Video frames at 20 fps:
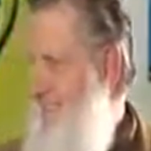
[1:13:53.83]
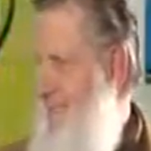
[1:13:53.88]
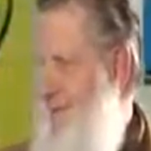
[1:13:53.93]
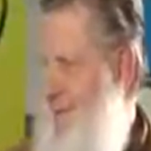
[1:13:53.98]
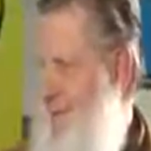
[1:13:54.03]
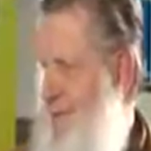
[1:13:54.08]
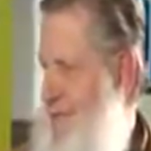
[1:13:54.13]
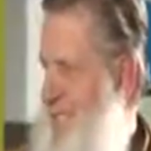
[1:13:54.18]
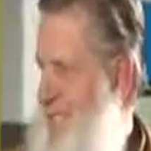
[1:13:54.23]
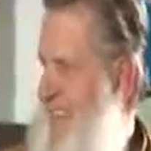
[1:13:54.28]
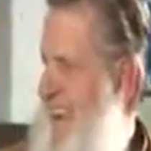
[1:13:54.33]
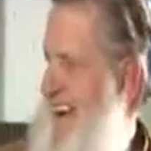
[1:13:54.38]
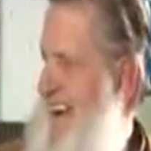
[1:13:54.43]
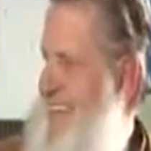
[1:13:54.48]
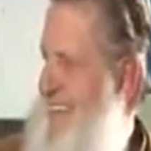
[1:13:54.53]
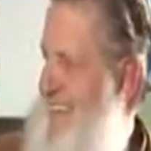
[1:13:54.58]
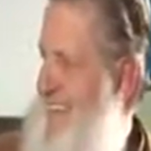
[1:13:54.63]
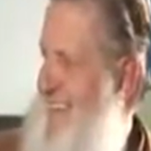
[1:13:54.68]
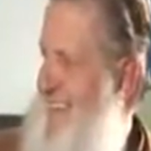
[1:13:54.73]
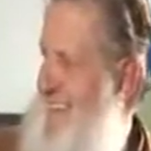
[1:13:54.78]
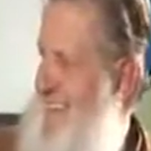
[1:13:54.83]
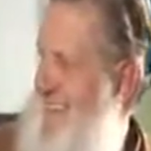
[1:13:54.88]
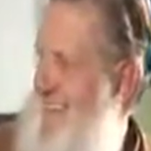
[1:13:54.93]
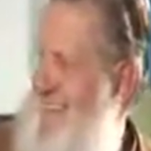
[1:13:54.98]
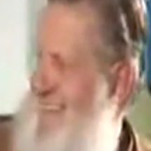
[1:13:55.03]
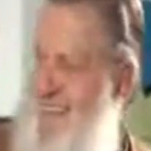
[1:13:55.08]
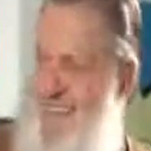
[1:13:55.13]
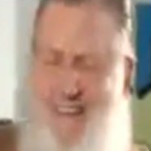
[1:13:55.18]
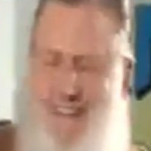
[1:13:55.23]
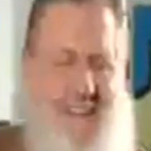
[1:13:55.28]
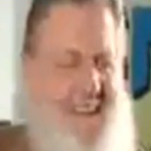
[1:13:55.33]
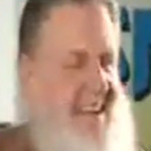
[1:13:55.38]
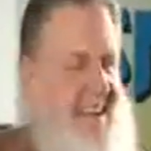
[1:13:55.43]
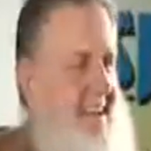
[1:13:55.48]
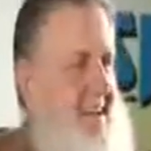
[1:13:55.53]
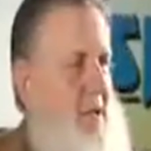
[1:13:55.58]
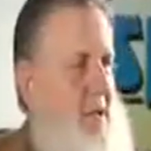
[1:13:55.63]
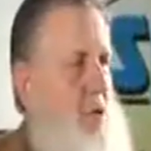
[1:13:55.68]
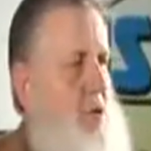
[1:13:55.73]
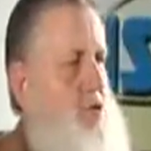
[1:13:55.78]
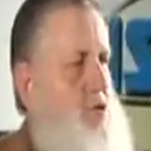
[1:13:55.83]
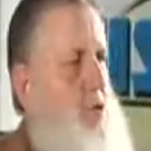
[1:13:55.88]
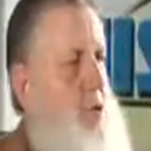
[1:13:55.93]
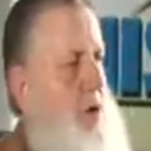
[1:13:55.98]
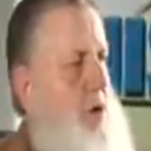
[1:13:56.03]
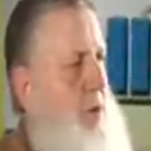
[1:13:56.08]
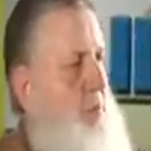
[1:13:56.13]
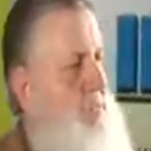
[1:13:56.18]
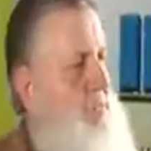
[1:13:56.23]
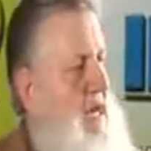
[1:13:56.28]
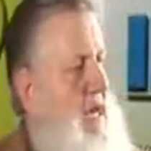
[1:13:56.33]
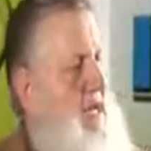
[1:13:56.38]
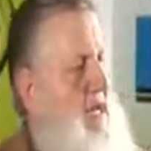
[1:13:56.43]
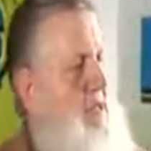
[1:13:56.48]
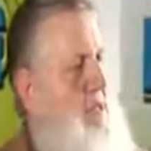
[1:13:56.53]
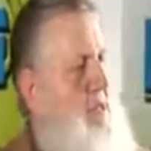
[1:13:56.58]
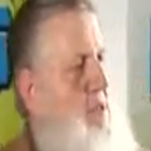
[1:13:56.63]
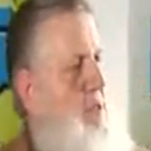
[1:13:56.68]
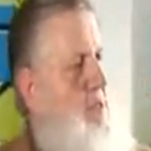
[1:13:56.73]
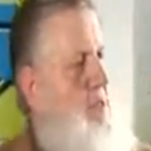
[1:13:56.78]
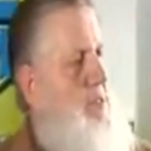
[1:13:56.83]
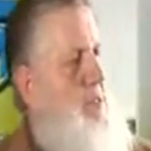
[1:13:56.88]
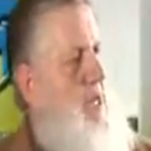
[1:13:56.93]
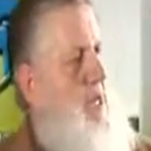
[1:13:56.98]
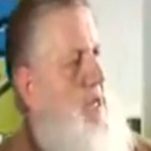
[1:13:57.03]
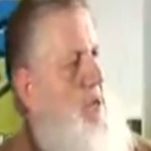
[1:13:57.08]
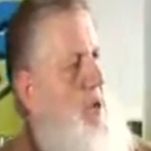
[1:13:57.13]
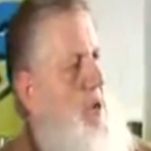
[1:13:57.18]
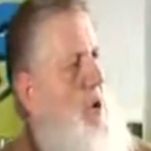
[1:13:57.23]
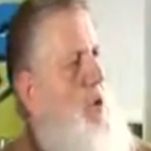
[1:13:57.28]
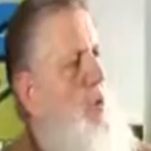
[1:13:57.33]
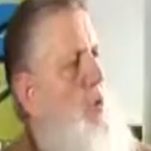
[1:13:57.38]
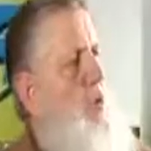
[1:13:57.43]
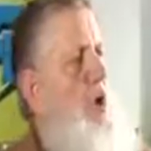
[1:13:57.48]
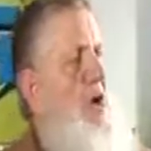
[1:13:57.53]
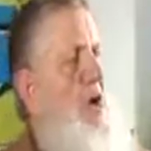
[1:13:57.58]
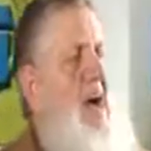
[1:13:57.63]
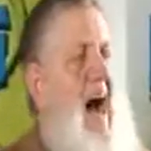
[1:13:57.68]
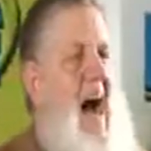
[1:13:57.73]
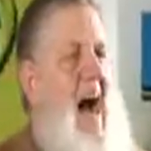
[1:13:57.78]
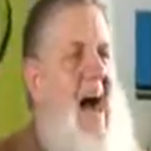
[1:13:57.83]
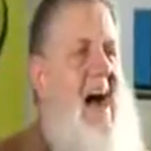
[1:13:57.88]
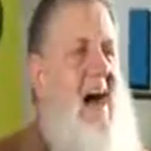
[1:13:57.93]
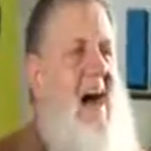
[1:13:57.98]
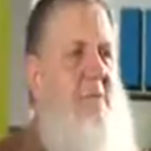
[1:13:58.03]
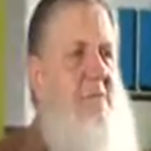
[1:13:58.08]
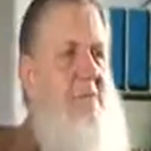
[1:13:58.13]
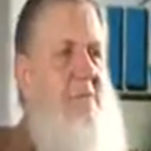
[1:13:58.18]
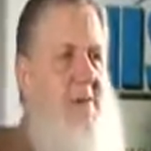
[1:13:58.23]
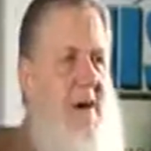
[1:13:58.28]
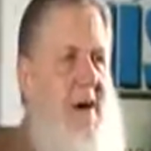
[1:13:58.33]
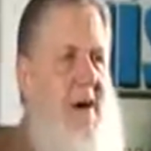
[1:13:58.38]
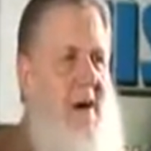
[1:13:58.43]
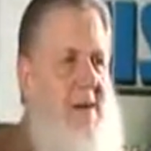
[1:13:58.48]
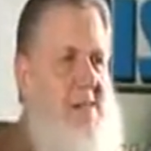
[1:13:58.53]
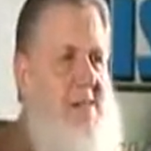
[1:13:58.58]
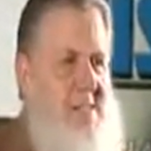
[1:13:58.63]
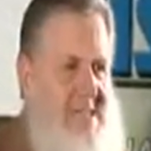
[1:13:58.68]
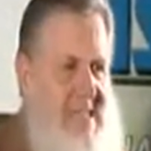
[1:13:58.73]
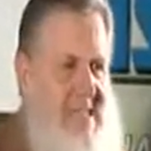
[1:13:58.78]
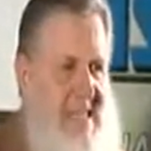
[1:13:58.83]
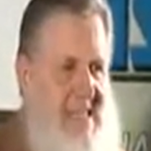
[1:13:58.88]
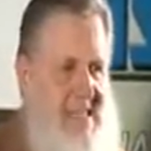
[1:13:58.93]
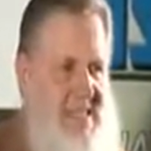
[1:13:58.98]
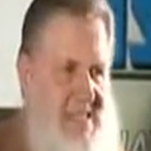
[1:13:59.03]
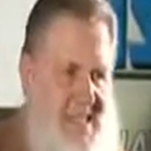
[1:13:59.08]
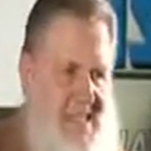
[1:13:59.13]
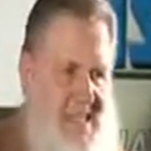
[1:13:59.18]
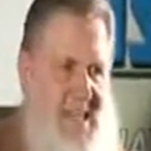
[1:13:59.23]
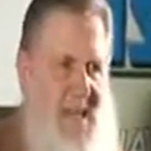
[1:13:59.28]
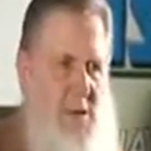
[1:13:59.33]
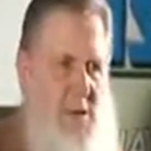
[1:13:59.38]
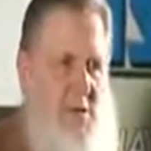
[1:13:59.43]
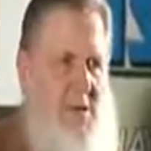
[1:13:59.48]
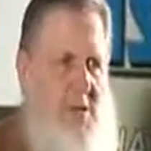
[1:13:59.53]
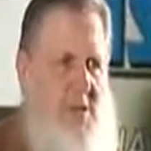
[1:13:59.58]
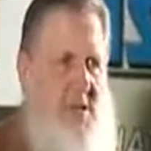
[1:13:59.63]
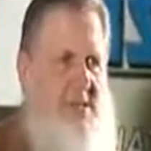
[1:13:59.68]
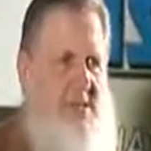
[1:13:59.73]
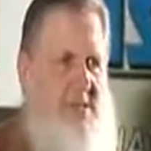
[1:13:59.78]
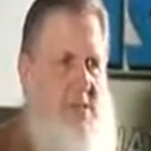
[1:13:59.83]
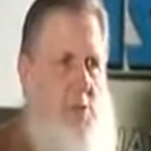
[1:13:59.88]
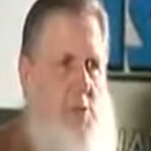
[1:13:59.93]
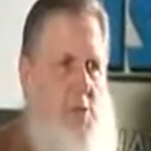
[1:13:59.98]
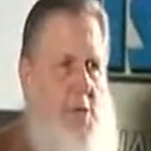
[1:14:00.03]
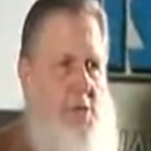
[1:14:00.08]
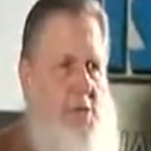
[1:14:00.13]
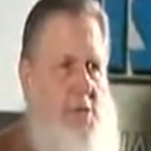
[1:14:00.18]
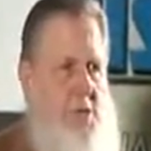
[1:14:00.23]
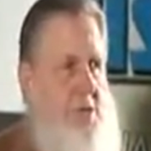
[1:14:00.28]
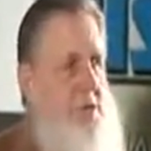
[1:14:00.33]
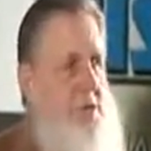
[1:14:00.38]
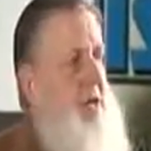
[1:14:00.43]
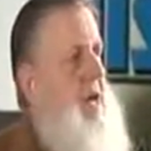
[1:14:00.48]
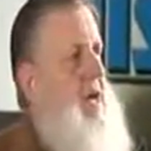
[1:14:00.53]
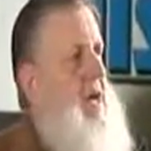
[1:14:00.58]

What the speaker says: It's exact, isn't it? So what I'm telling you is that we have, still today with us, the original.